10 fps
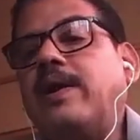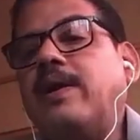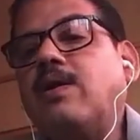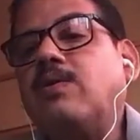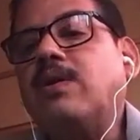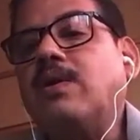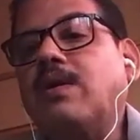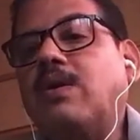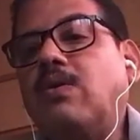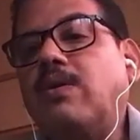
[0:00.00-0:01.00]
out a
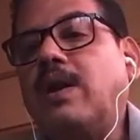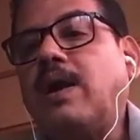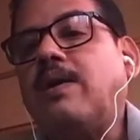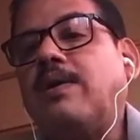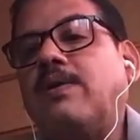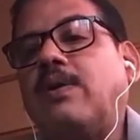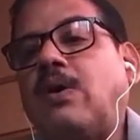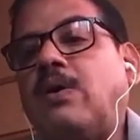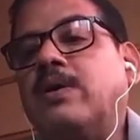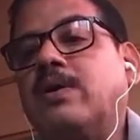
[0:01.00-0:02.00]
good
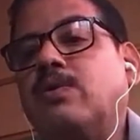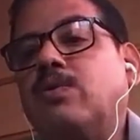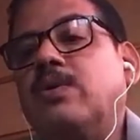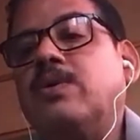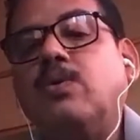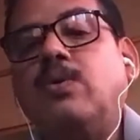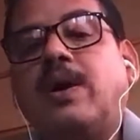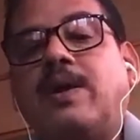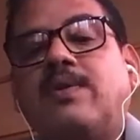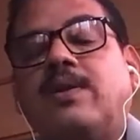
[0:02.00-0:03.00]
lawyer who
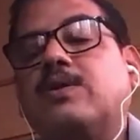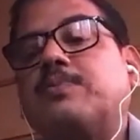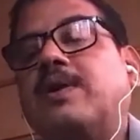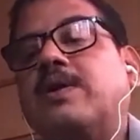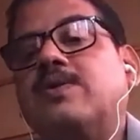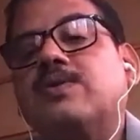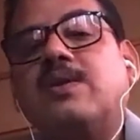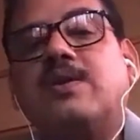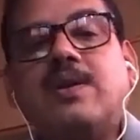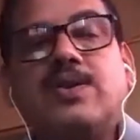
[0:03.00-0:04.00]
has an expertise in
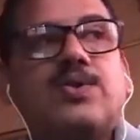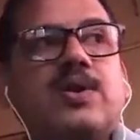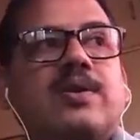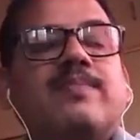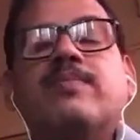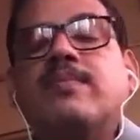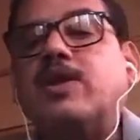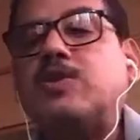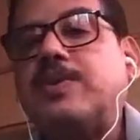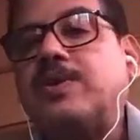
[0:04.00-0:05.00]
real estate,
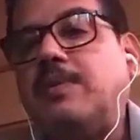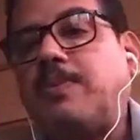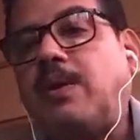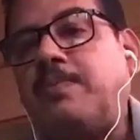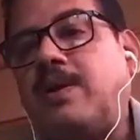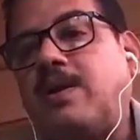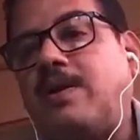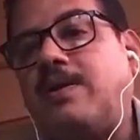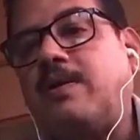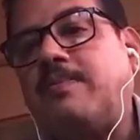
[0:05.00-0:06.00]
especially property
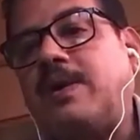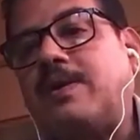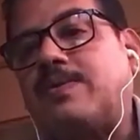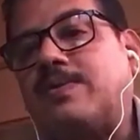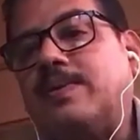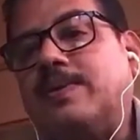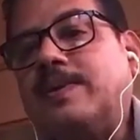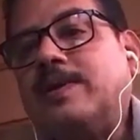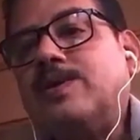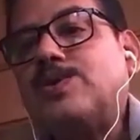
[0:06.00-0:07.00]
related matters.
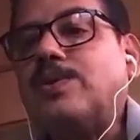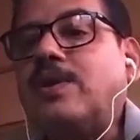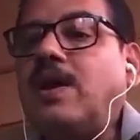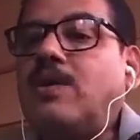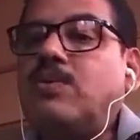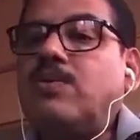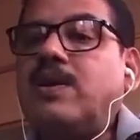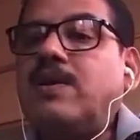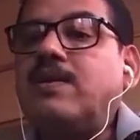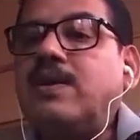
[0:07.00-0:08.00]
So they have to
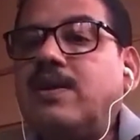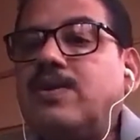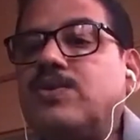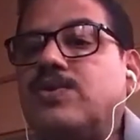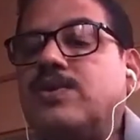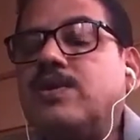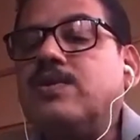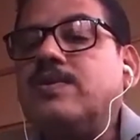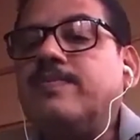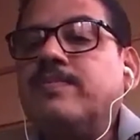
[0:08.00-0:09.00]
take their
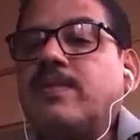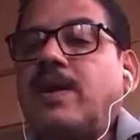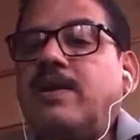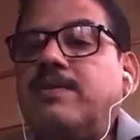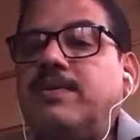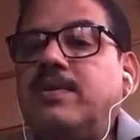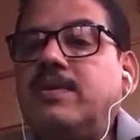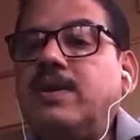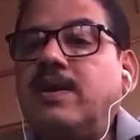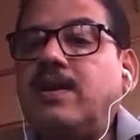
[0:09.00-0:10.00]
assistance, and with
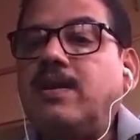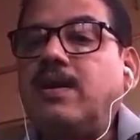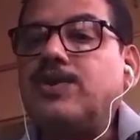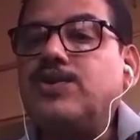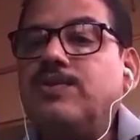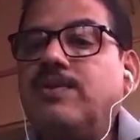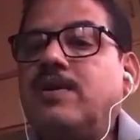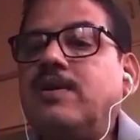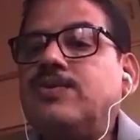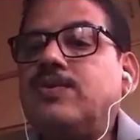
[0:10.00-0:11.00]
their
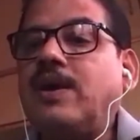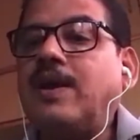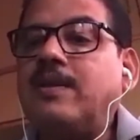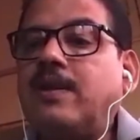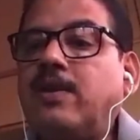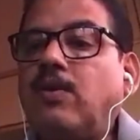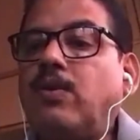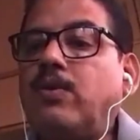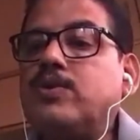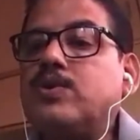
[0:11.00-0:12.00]
assurance and then
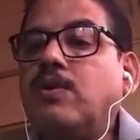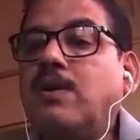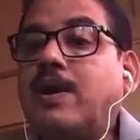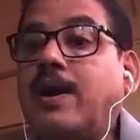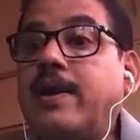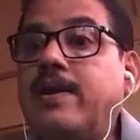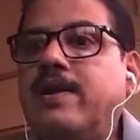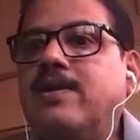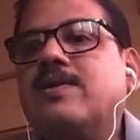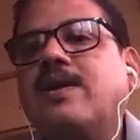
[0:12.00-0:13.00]
also
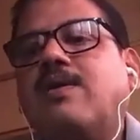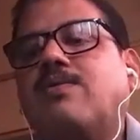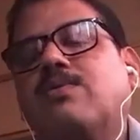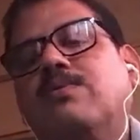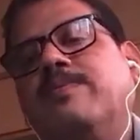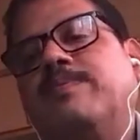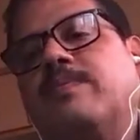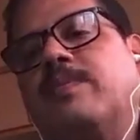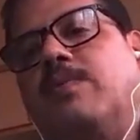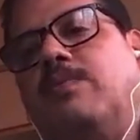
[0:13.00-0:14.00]
guidance, they have to
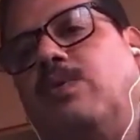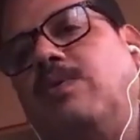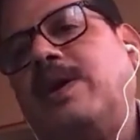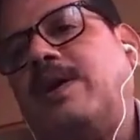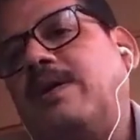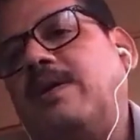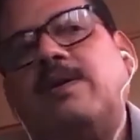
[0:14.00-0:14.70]
move ahead